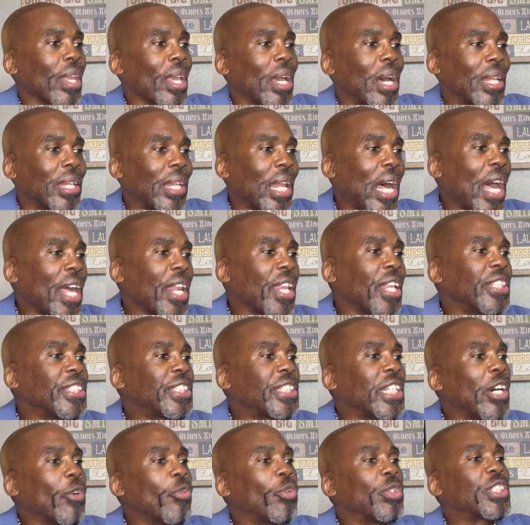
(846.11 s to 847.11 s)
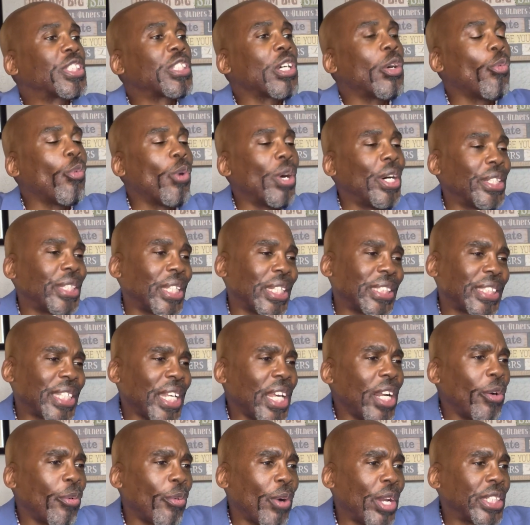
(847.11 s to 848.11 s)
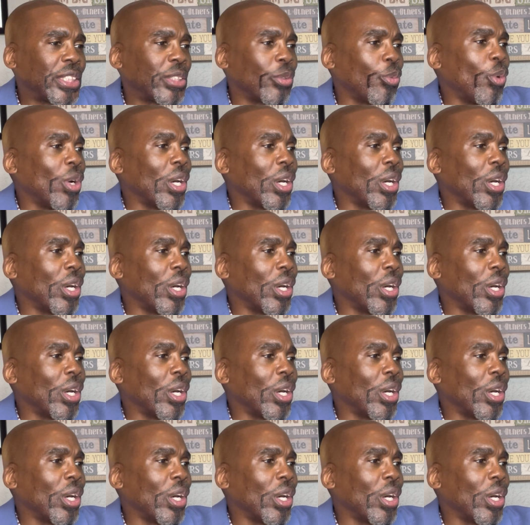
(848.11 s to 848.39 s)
Aligning yourself with someone that's interested